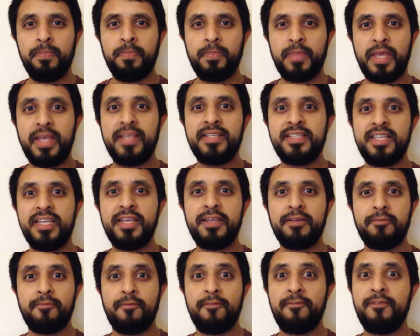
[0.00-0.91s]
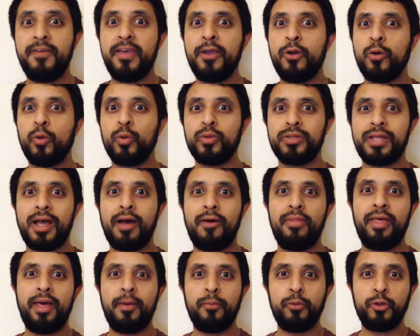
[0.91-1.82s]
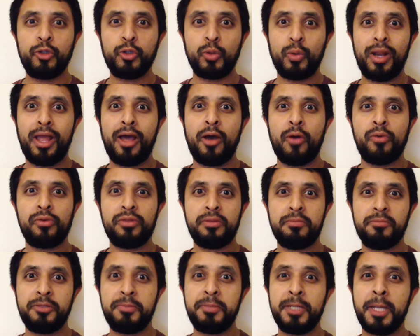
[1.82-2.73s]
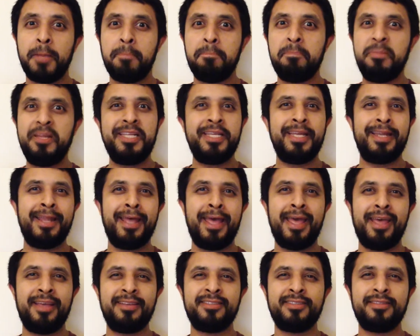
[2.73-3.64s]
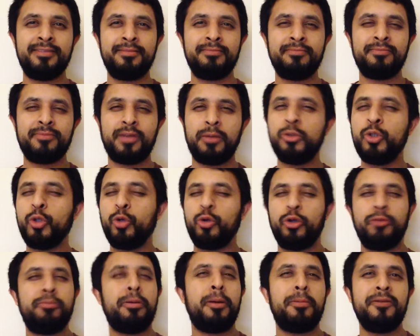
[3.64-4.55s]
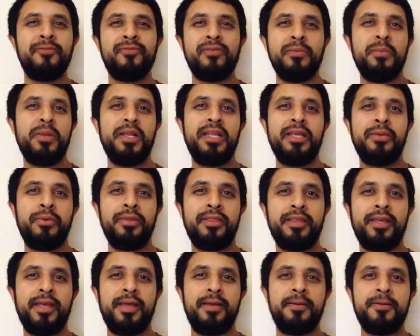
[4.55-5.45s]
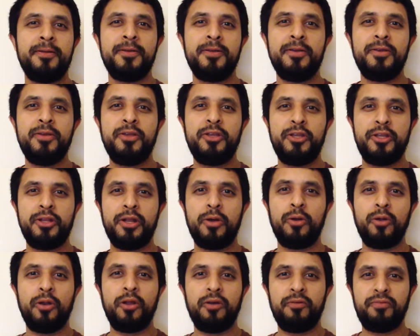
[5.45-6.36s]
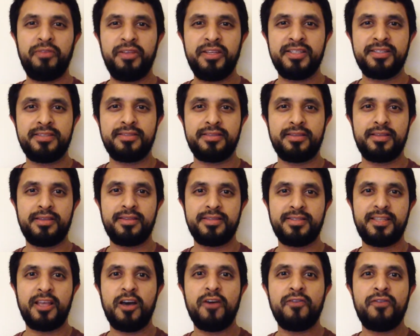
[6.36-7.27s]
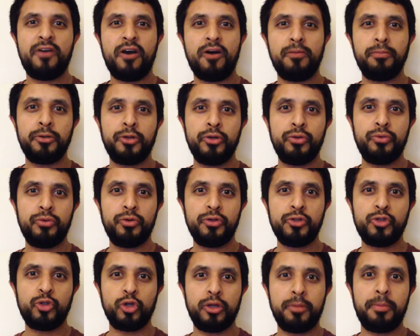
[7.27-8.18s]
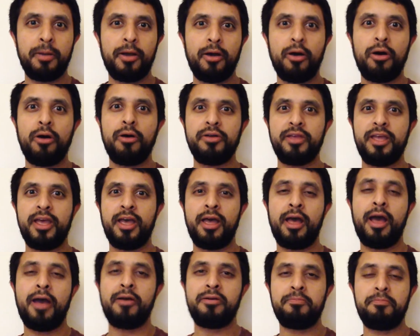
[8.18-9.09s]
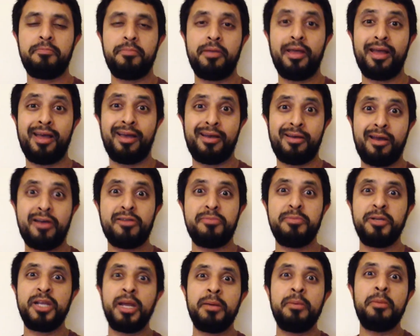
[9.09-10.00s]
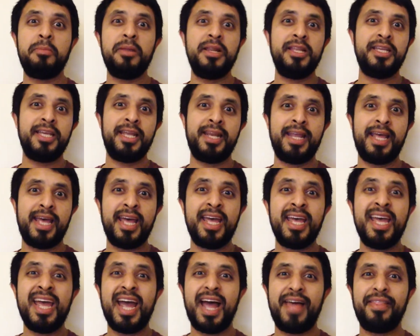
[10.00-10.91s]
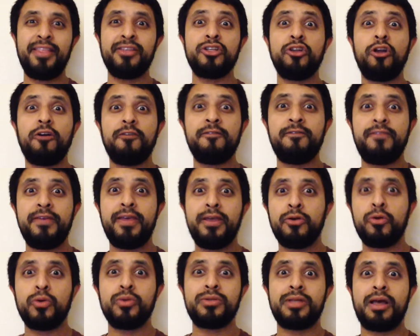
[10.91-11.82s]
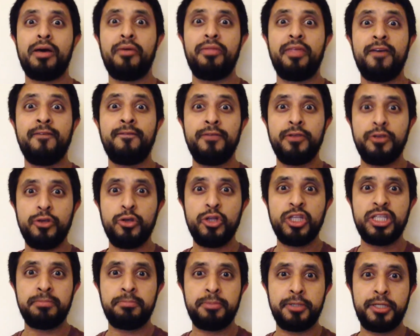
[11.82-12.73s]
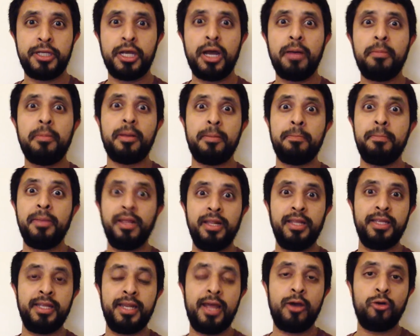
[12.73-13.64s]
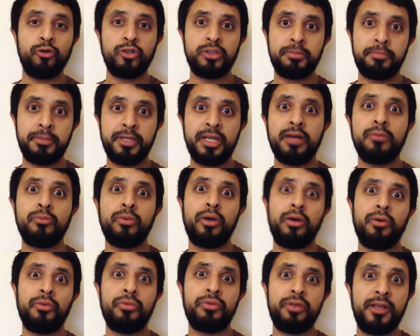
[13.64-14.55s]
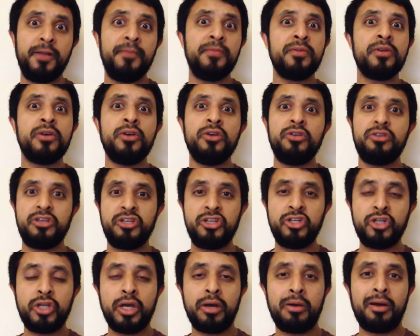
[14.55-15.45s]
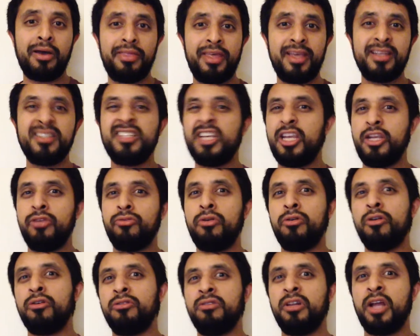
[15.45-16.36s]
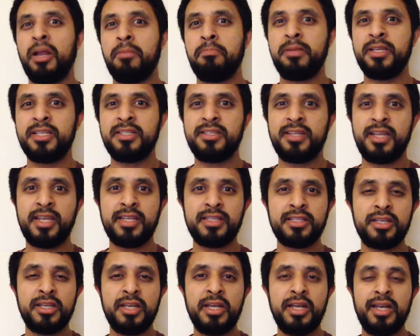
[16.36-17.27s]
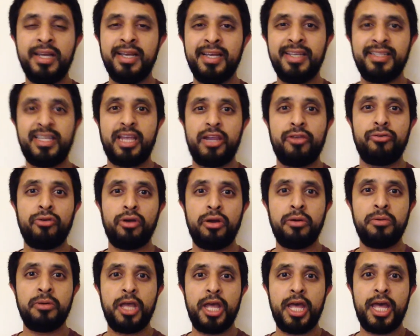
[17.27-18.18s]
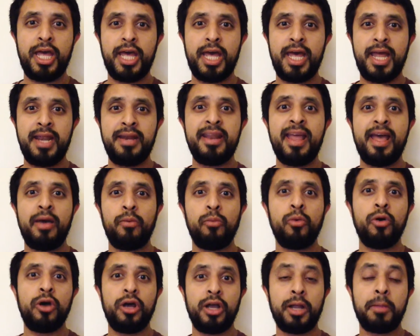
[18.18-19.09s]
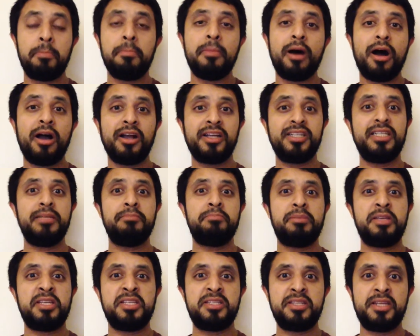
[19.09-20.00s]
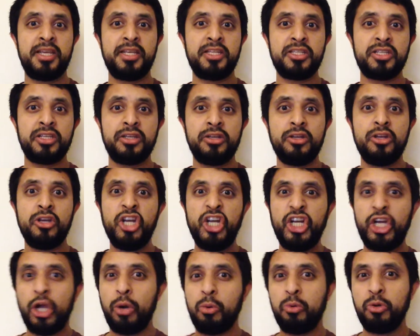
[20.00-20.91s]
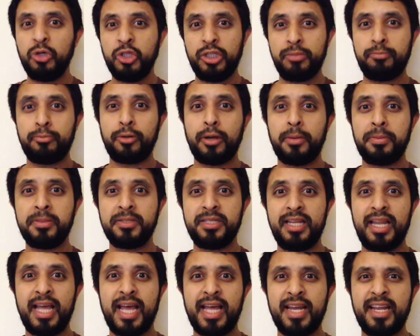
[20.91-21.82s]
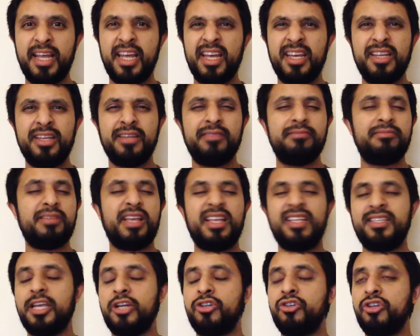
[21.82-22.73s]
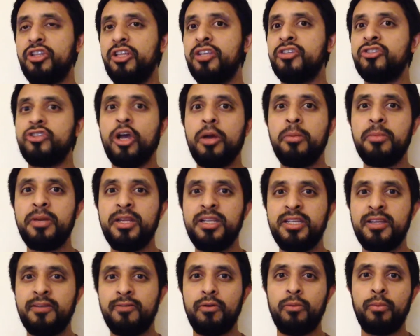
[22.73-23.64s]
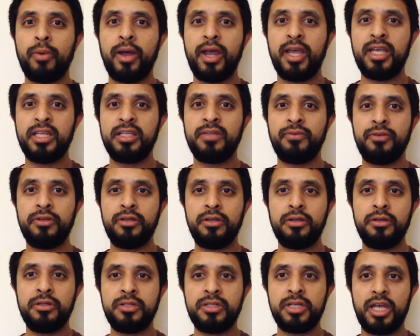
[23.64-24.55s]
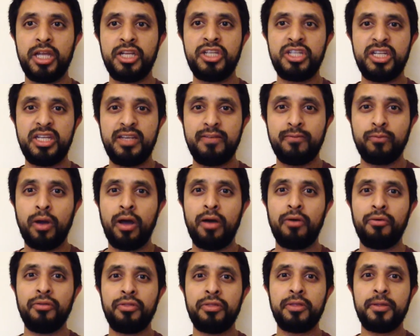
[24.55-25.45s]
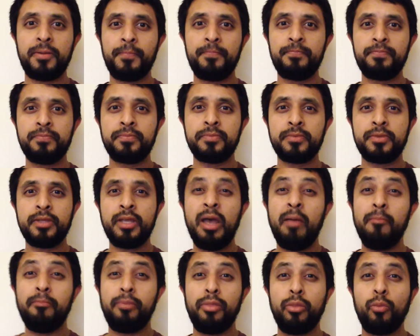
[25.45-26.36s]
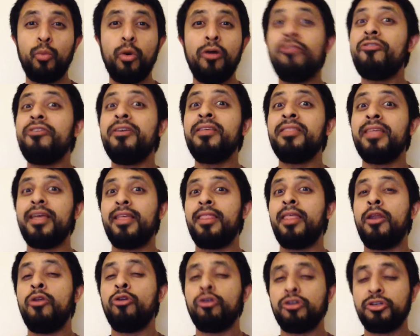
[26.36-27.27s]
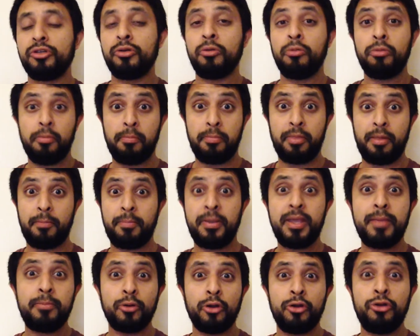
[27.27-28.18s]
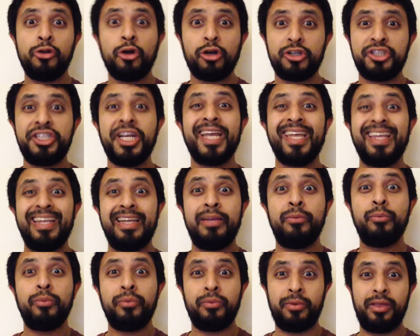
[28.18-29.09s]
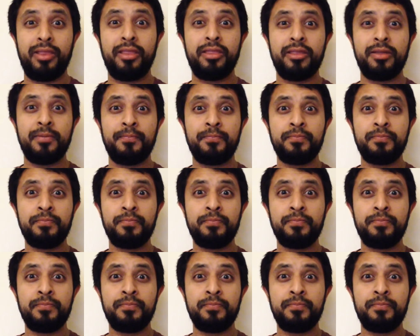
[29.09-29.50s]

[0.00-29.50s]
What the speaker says: they see vehicles out there which will allow them to become millionaires. I'm sure you're probably familiar with it. You know, a lot of these self-help gurus talk about, oh yeah, how to become a millionaire. And there's a lot of vehicles out there for you to become a millionaire or to become wealthy. You can go out there, set your own online business, set your own network marketing business, go onto the property ladder, etc. There's so many different ways for you to achieve wealth. But the one thing that people are not checking in with